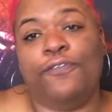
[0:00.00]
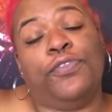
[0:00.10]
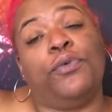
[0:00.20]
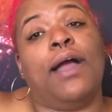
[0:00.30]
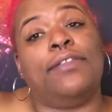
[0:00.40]

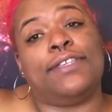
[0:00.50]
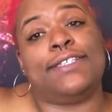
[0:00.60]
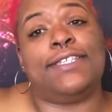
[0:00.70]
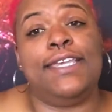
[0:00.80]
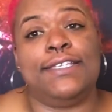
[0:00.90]
throughout the
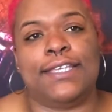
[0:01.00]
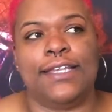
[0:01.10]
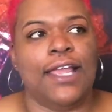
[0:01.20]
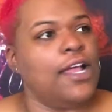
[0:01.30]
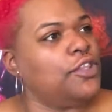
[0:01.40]
season,
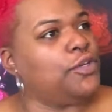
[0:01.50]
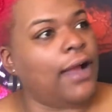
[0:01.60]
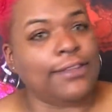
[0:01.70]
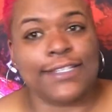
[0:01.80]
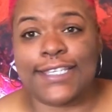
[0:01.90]

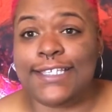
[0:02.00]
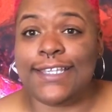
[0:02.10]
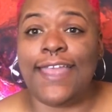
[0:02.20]
they